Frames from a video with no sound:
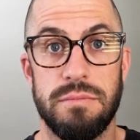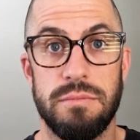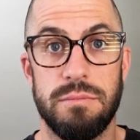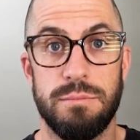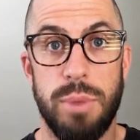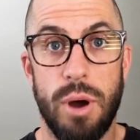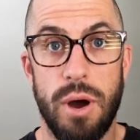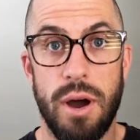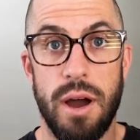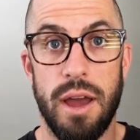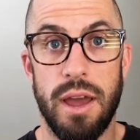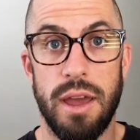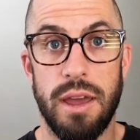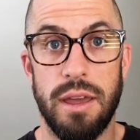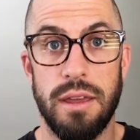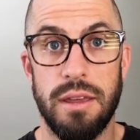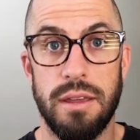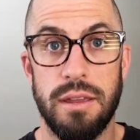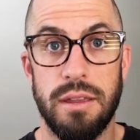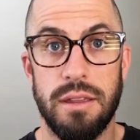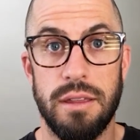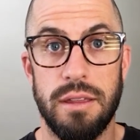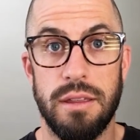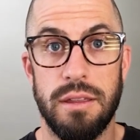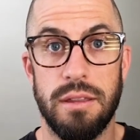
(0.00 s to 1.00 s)
by
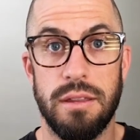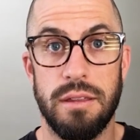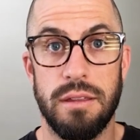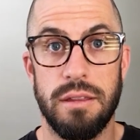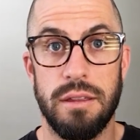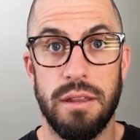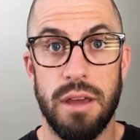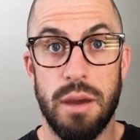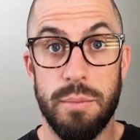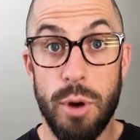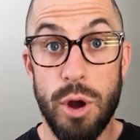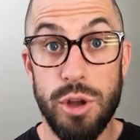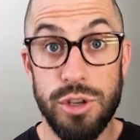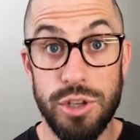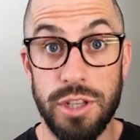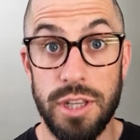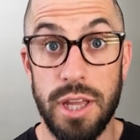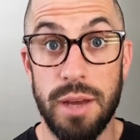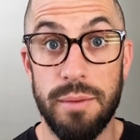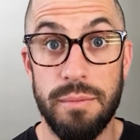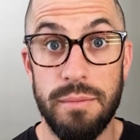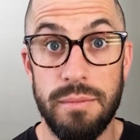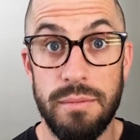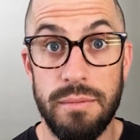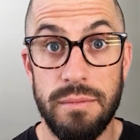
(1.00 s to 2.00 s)
approaching
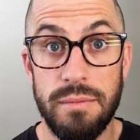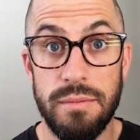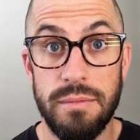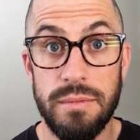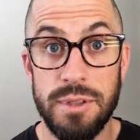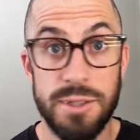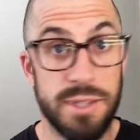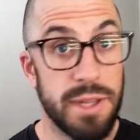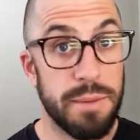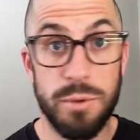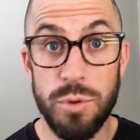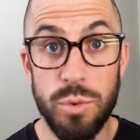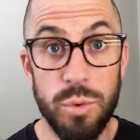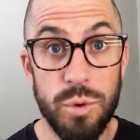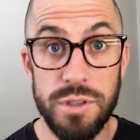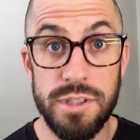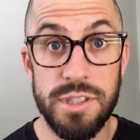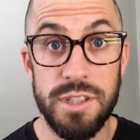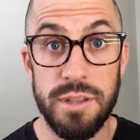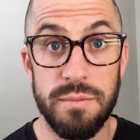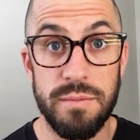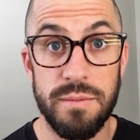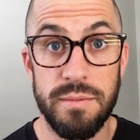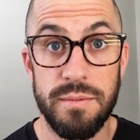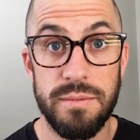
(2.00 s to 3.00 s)
them. Step towards
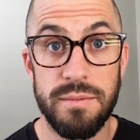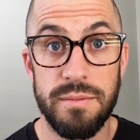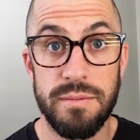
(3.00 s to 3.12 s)
them.